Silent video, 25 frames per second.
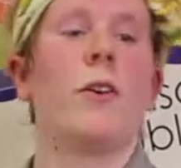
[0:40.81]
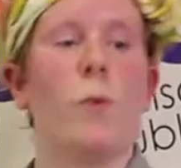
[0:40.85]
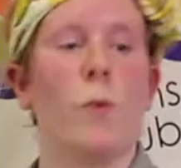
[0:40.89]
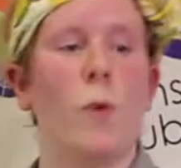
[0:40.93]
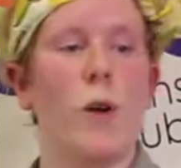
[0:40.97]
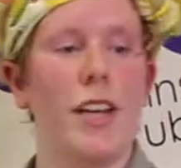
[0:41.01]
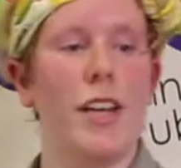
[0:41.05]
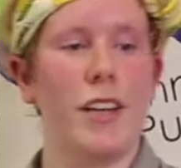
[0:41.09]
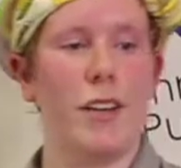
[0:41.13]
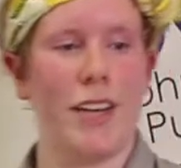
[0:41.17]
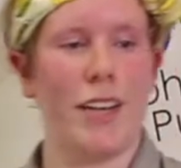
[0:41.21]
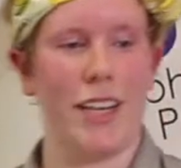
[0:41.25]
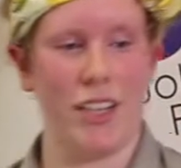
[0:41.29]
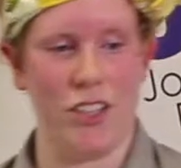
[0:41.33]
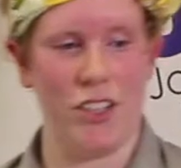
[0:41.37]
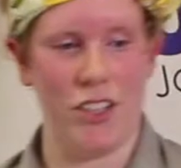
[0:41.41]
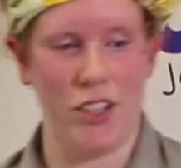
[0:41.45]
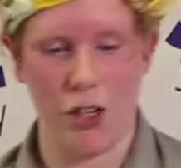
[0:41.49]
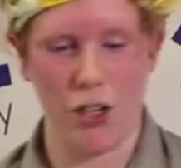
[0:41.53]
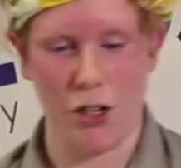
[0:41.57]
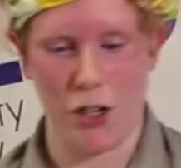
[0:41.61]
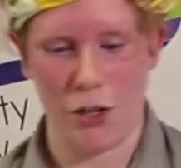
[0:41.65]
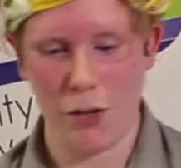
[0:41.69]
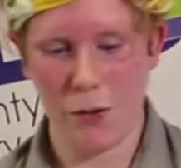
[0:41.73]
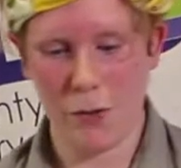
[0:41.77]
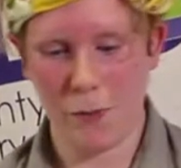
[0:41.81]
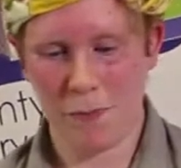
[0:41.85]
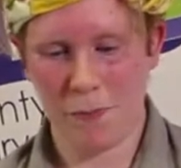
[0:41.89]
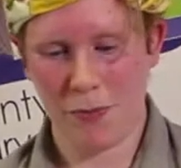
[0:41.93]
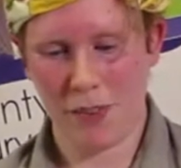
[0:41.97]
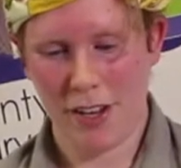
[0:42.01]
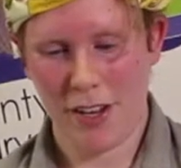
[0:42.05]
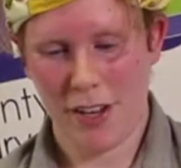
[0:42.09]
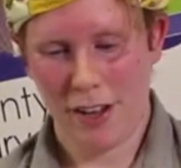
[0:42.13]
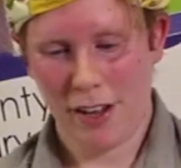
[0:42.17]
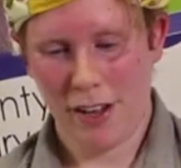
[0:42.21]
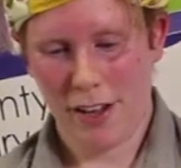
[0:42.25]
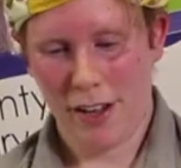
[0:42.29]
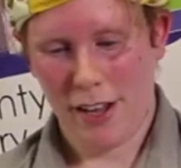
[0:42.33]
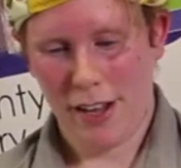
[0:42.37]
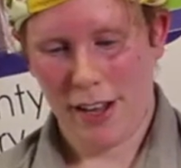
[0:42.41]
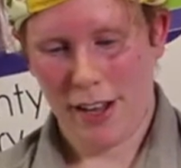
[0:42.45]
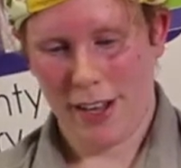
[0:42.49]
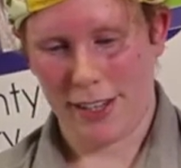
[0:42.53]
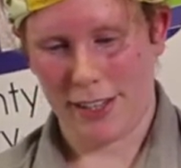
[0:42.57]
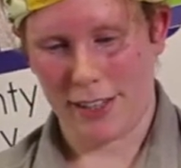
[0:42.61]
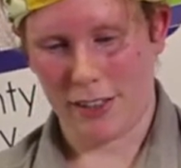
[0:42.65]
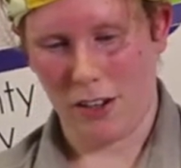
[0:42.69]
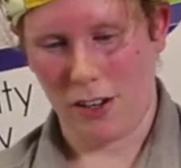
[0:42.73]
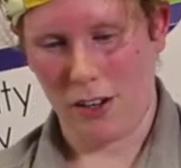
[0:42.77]
What you can do
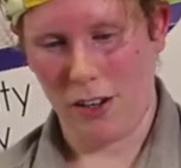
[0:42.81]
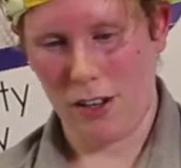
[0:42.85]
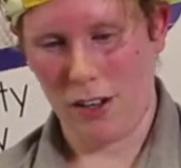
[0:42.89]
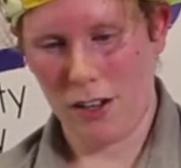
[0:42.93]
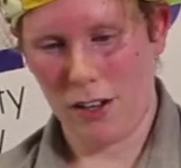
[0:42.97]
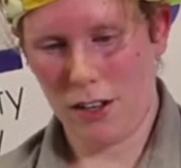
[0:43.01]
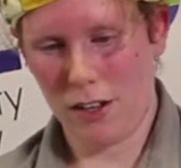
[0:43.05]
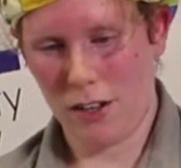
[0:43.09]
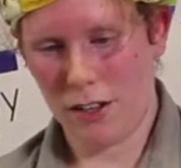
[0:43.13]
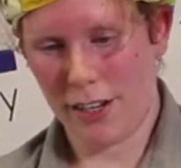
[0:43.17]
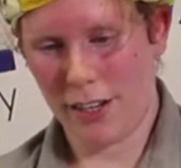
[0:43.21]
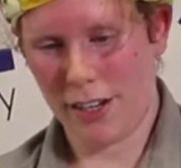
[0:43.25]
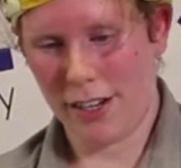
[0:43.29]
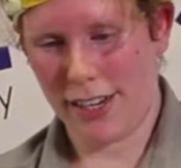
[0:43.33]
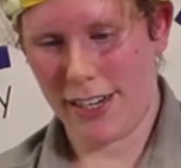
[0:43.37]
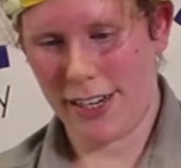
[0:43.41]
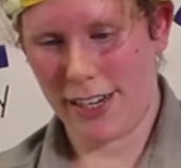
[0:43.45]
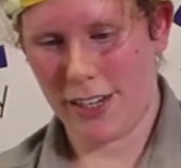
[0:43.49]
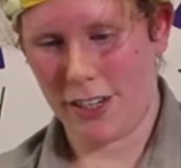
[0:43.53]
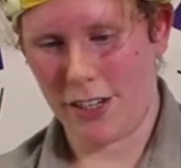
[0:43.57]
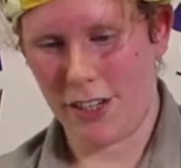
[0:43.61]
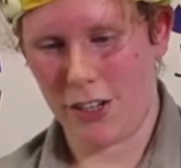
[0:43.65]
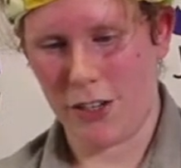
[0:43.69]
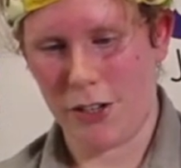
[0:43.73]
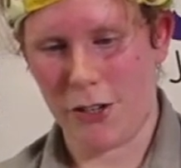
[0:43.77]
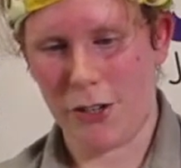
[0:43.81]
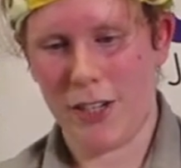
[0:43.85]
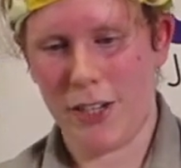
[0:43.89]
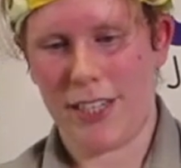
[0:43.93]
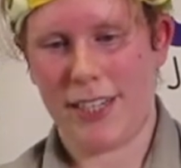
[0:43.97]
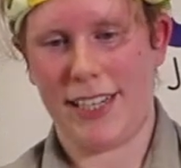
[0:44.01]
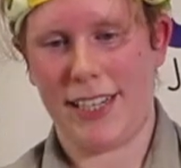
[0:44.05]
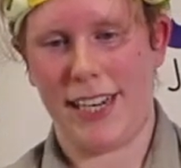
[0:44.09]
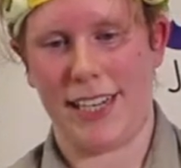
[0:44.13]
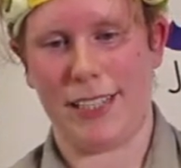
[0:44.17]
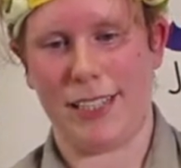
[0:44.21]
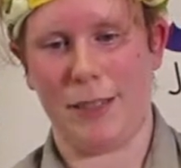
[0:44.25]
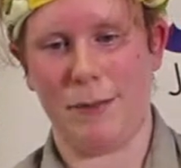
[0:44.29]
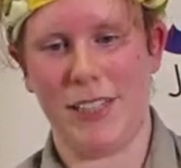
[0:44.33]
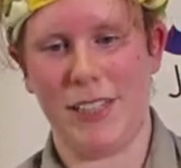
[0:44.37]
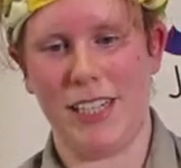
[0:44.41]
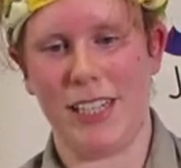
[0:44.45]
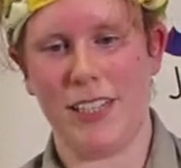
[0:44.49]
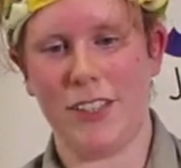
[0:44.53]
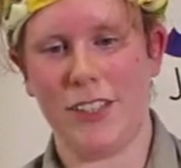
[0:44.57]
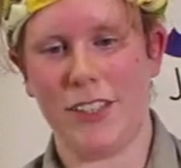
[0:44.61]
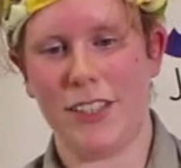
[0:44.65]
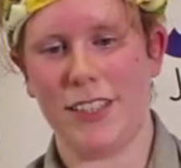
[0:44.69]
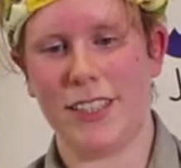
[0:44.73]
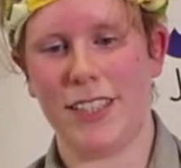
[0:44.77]
is all you need to do is take some
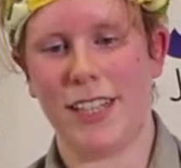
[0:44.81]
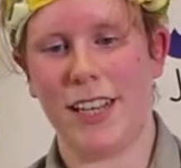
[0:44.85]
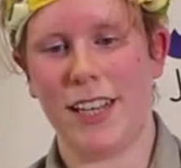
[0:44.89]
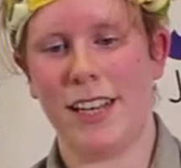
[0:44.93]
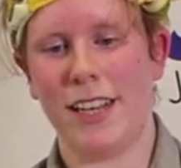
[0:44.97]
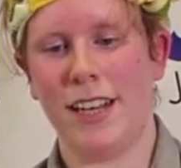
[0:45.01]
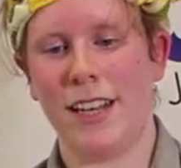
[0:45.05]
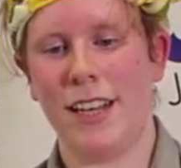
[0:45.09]
scissors,